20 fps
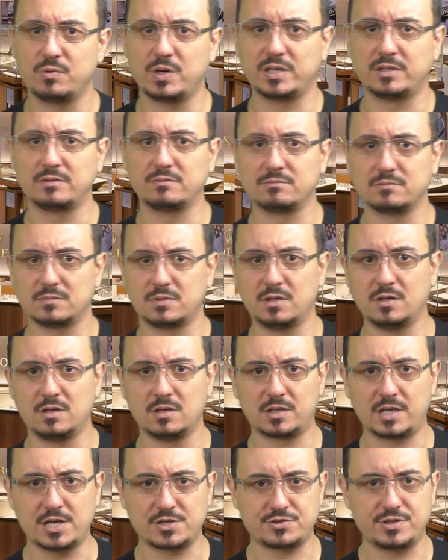
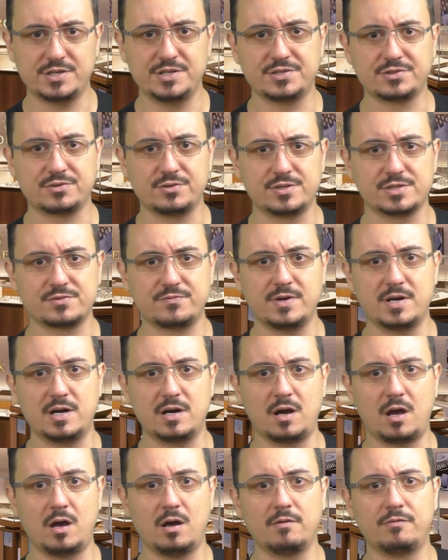when cash registers
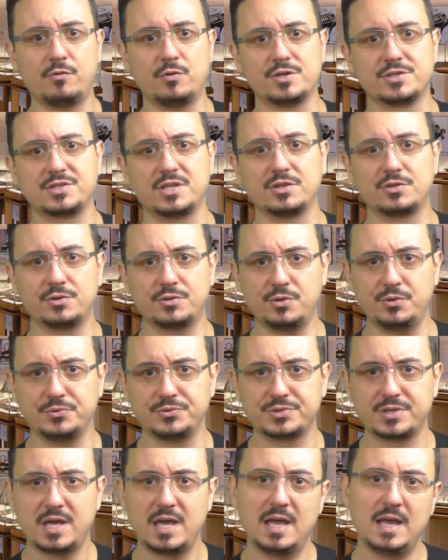were first
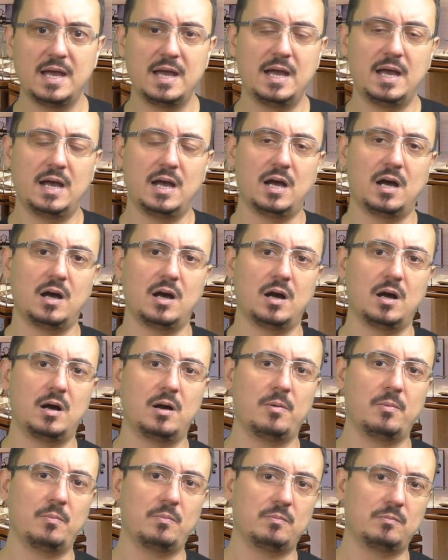introduced,
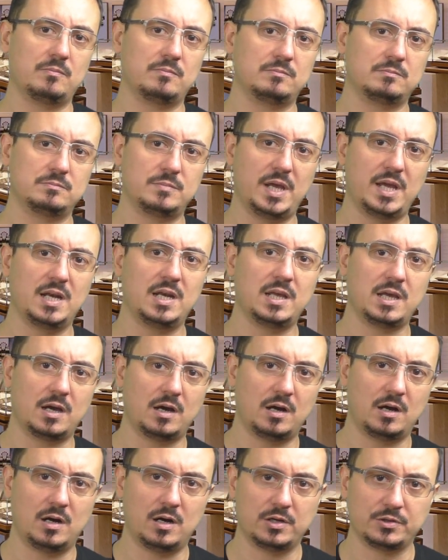mainly
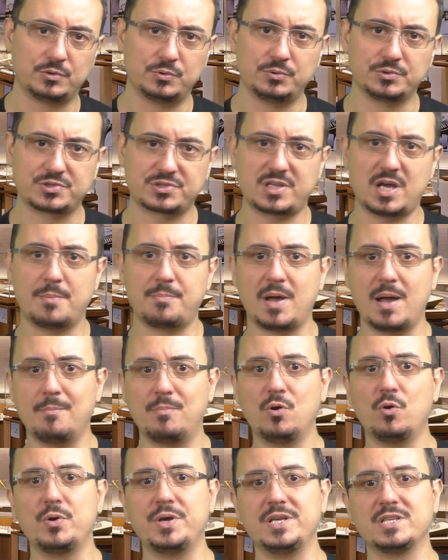to stop
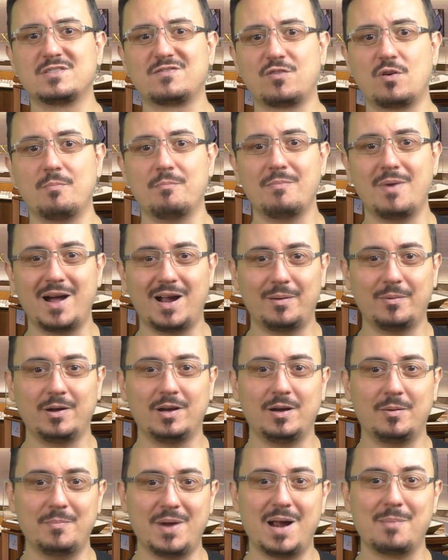employees from
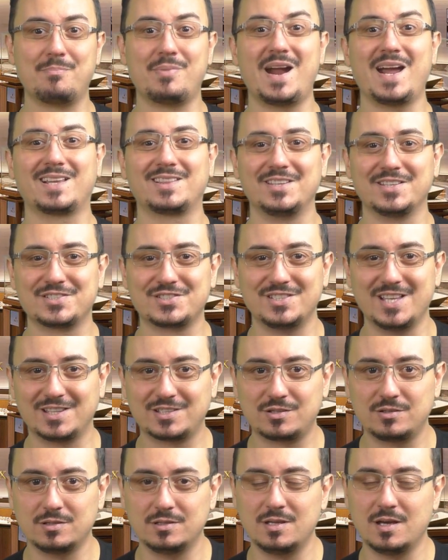malpractice
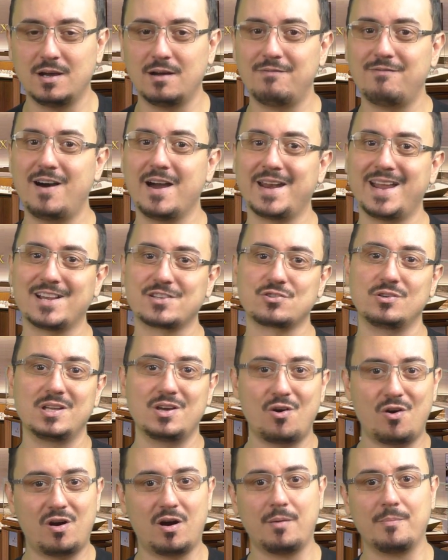that could financially
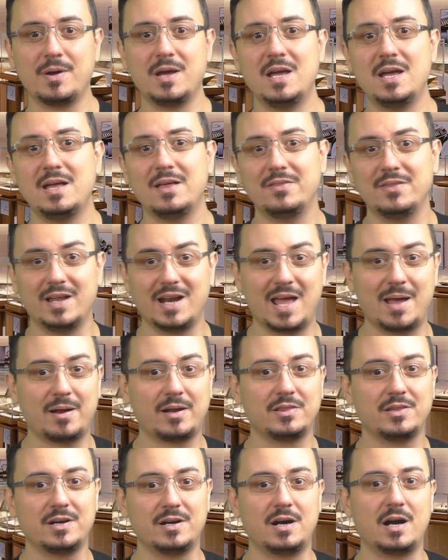harm
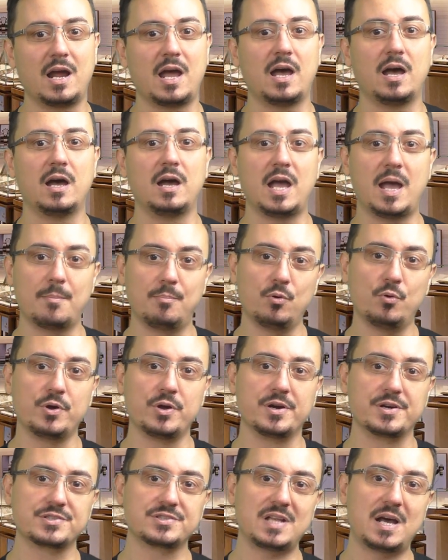their
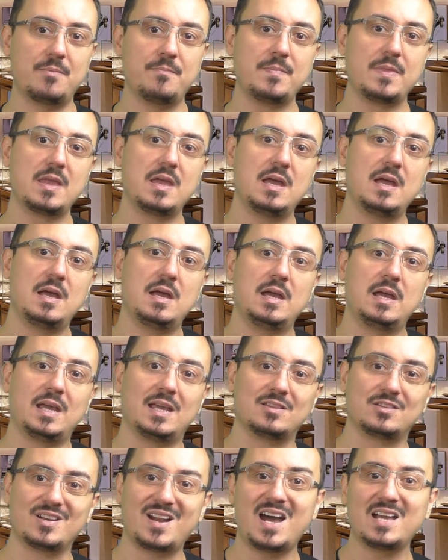employers. Now,
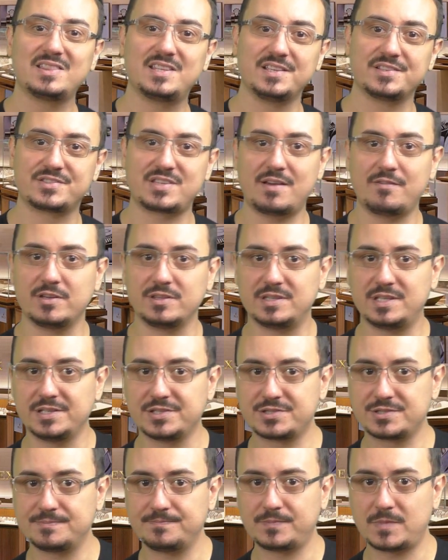in the
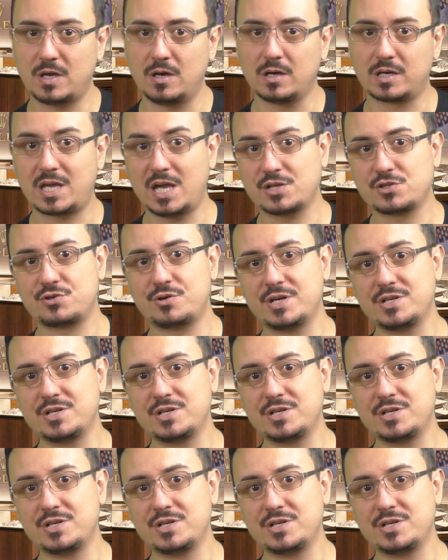1970s, cash